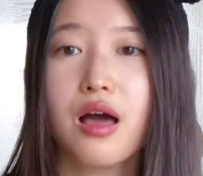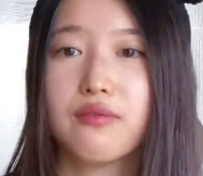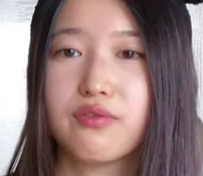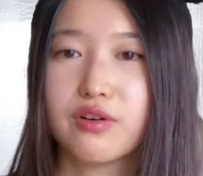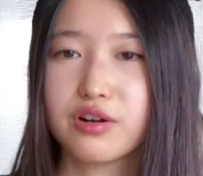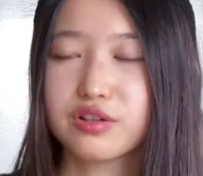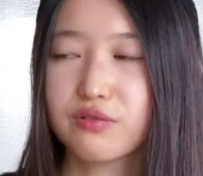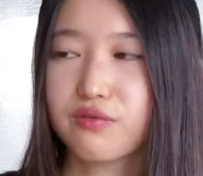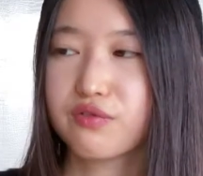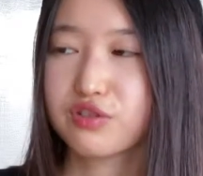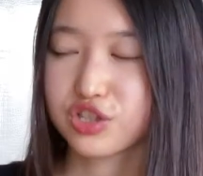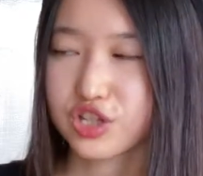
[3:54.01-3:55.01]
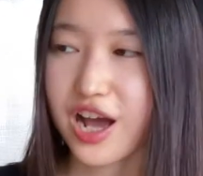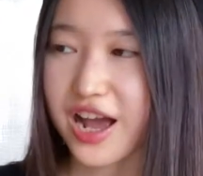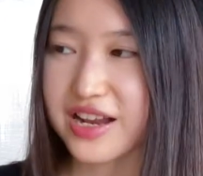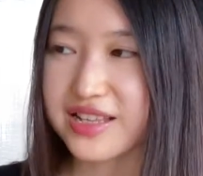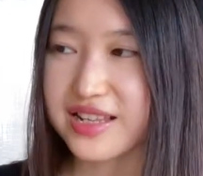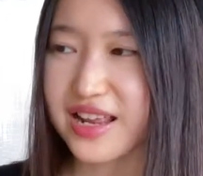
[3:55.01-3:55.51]
For Shanghai
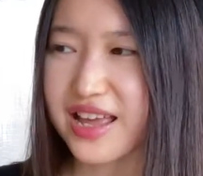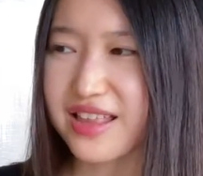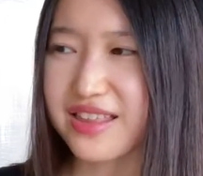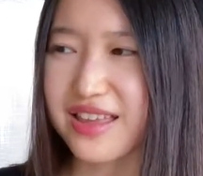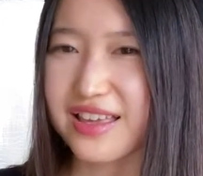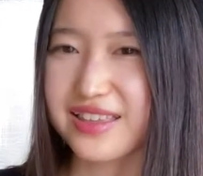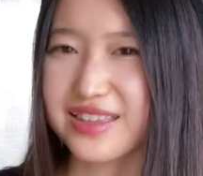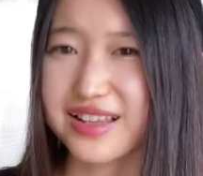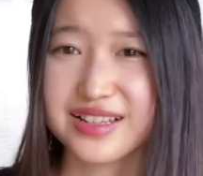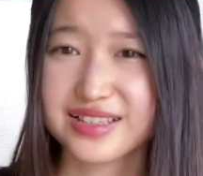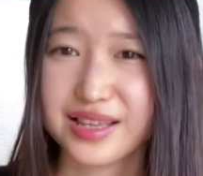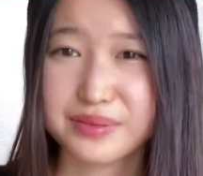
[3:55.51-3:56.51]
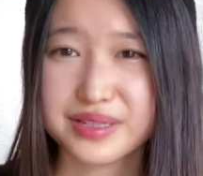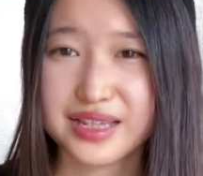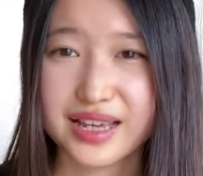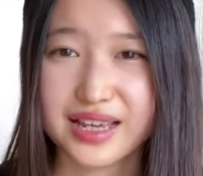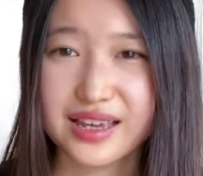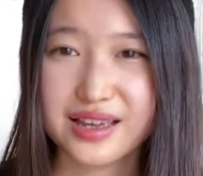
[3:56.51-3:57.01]
Disneyland, they did the same
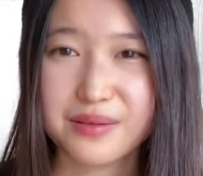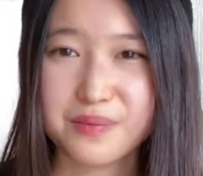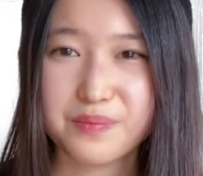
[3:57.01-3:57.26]
thing,